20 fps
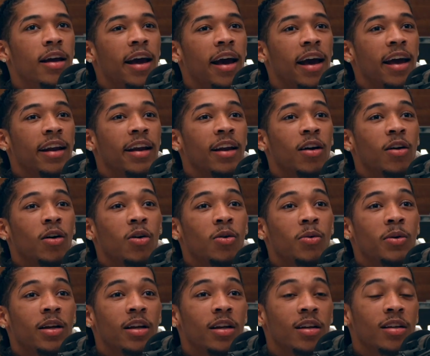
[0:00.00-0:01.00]
and then all
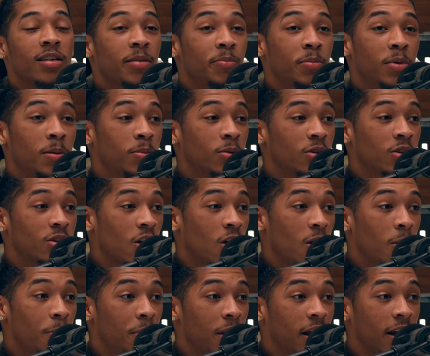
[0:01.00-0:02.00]
we hear is people just
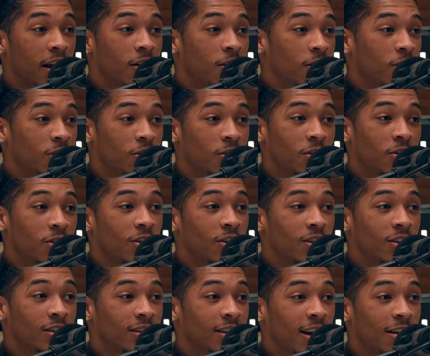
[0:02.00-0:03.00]
start banging on
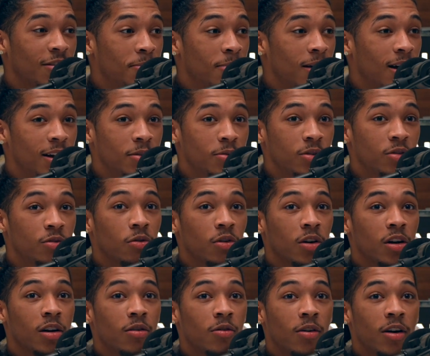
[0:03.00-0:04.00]
doors. Everybody was
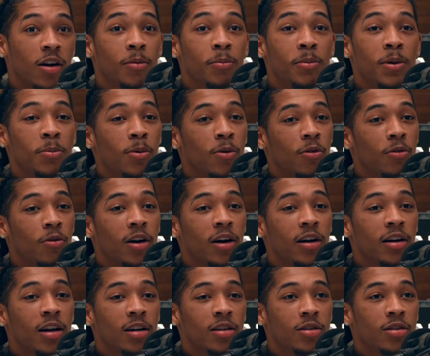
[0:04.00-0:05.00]
running around. People were
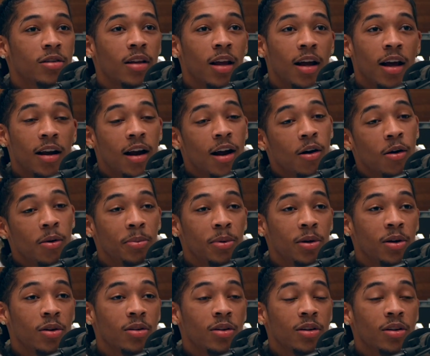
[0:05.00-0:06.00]
running out of, out of our
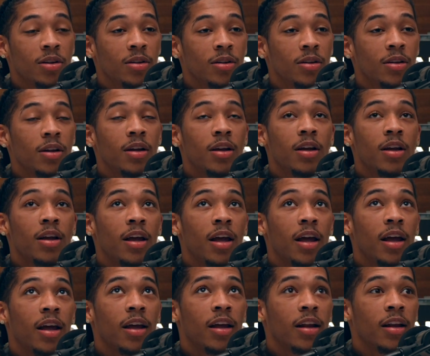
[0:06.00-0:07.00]
building,
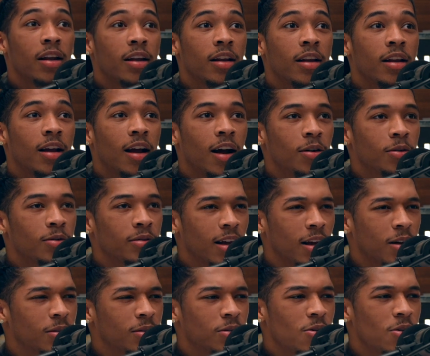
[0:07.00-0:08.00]
and I was
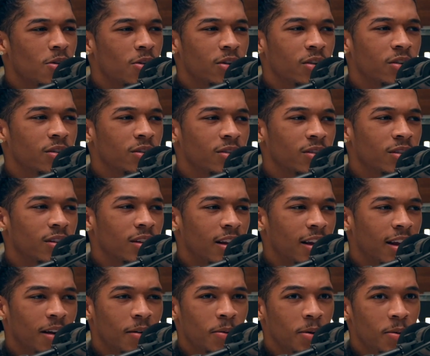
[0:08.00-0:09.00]
like, "What's going on?"
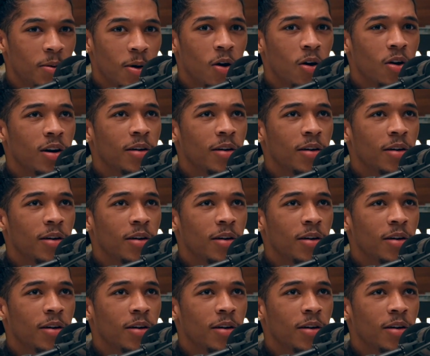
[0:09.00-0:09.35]
And we were all